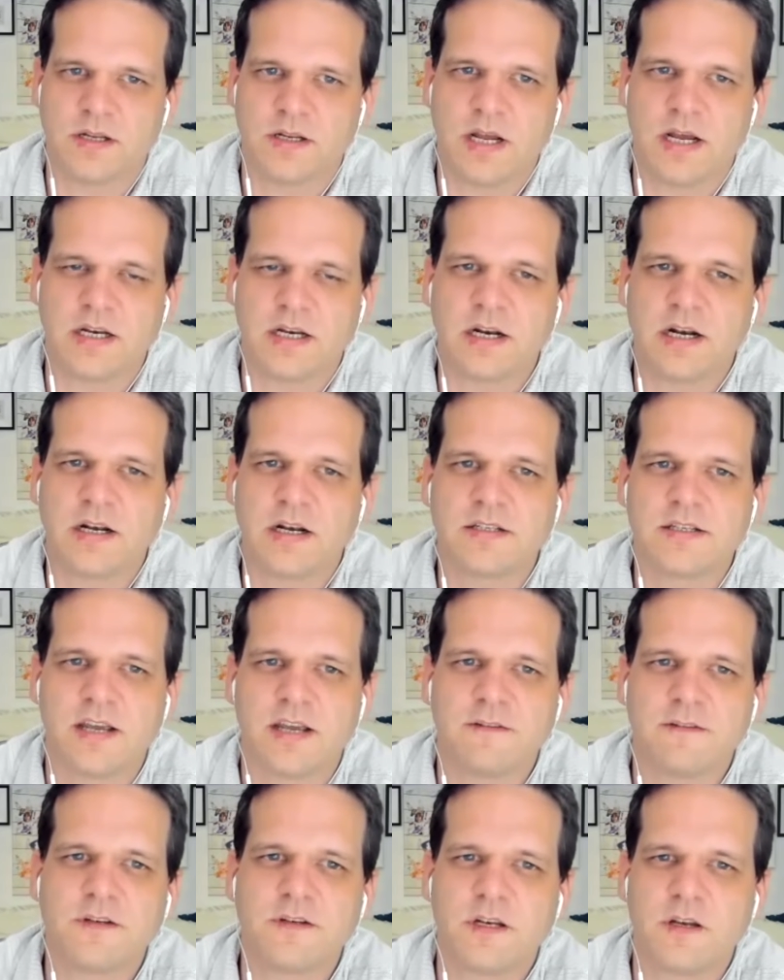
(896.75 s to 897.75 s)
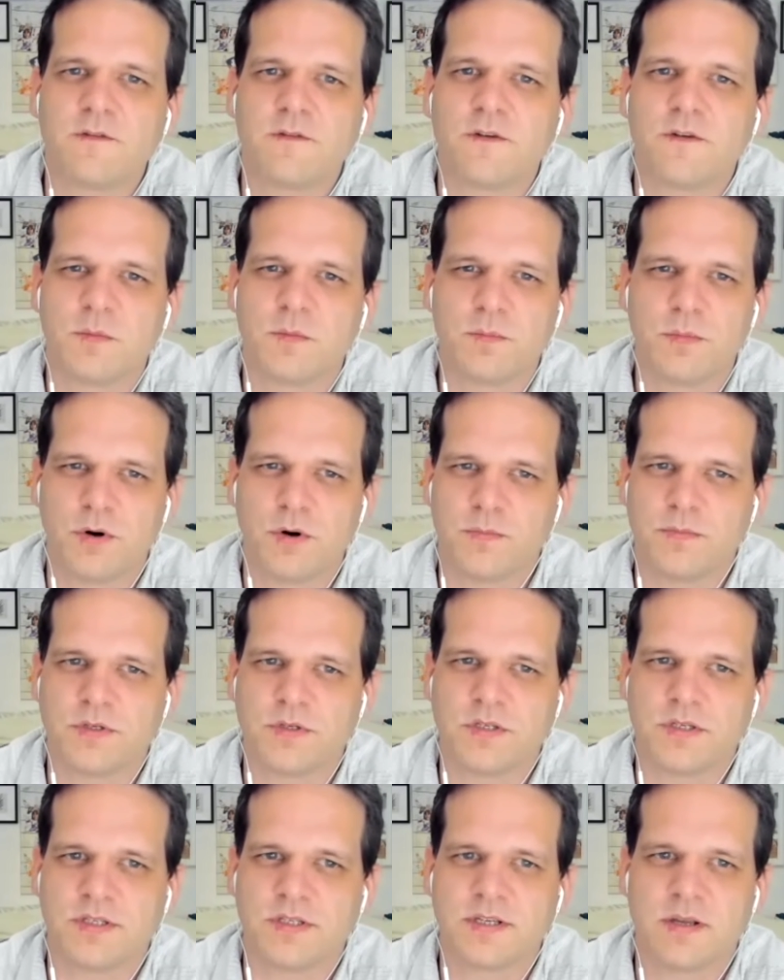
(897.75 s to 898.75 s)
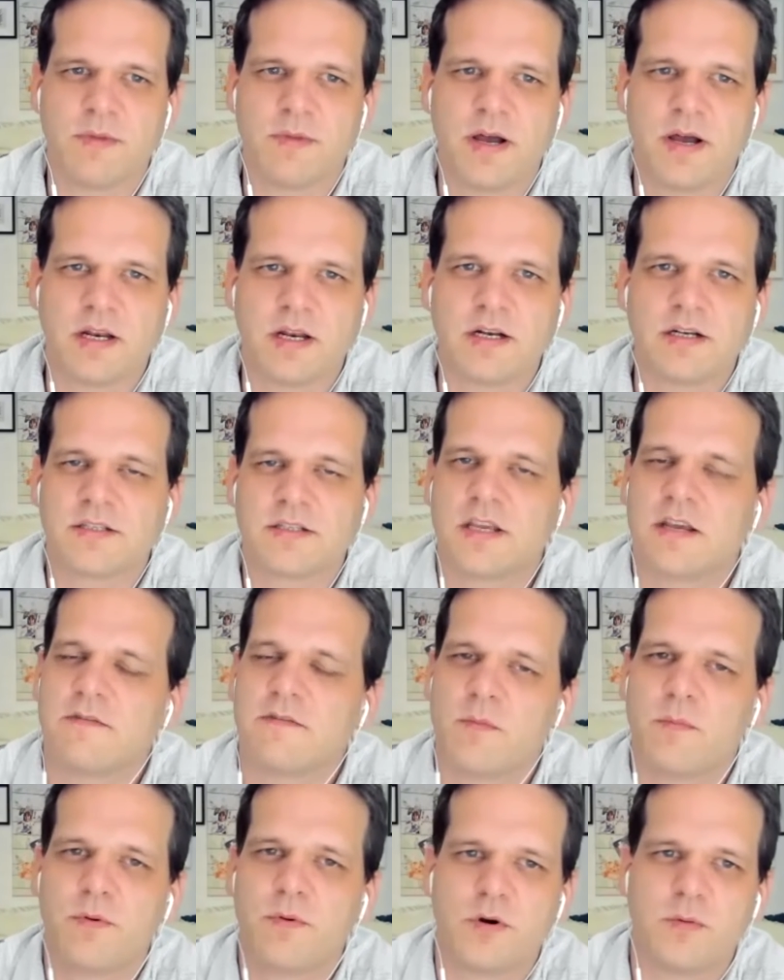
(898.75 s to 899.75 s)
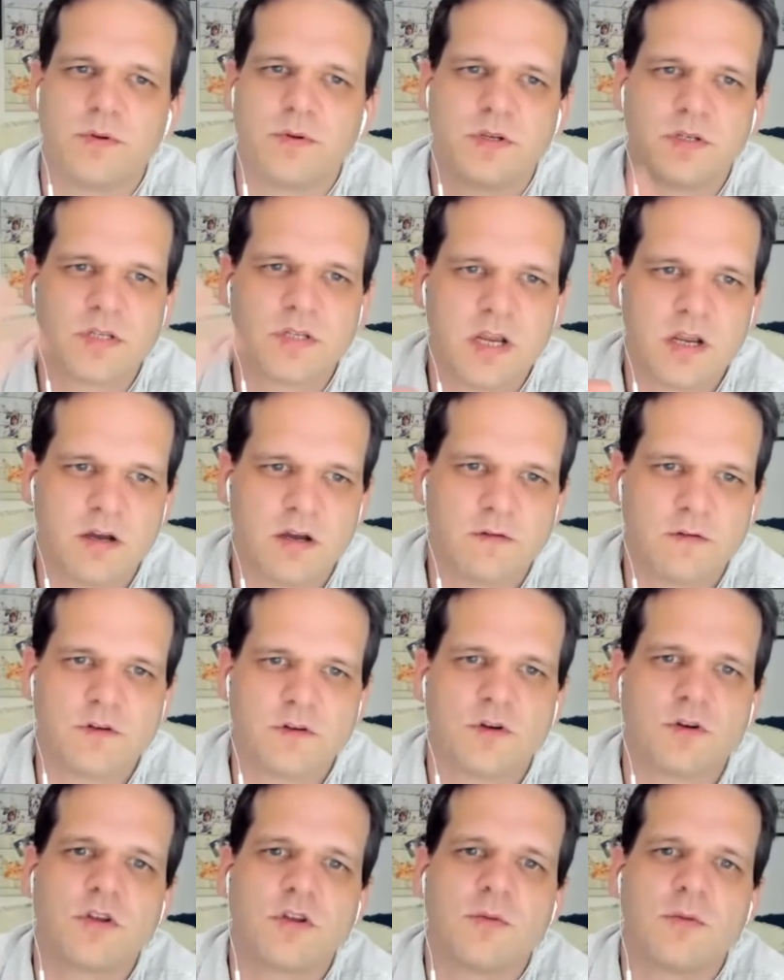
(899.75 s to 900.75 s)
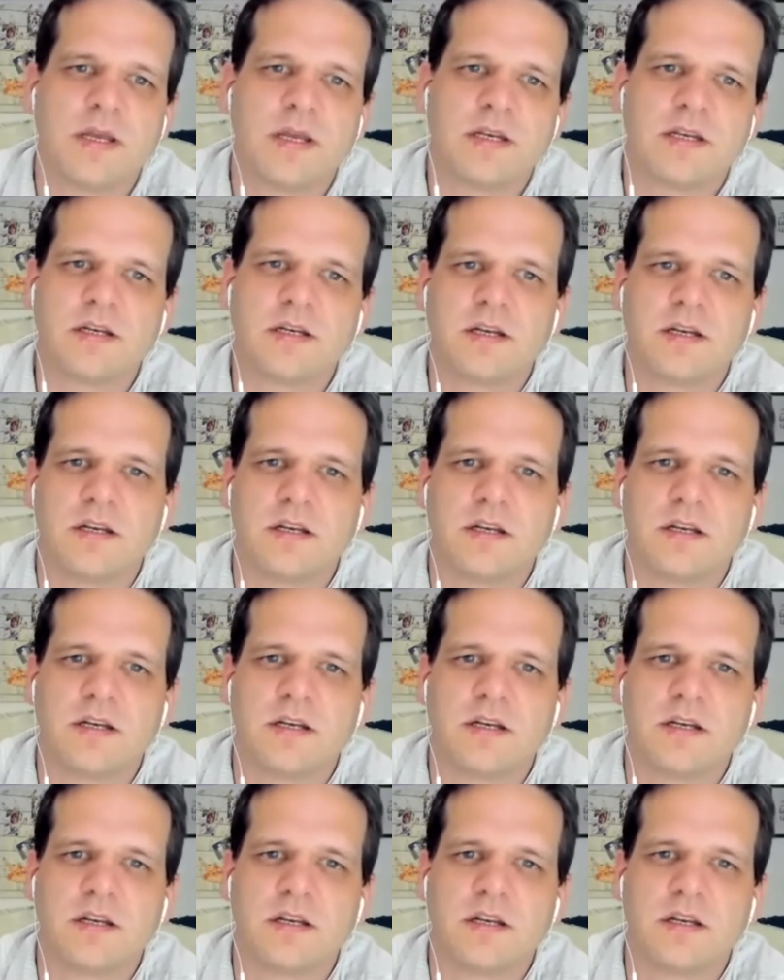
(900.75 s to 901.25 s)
Articles have different purposes. Some articles have a purpose of documenting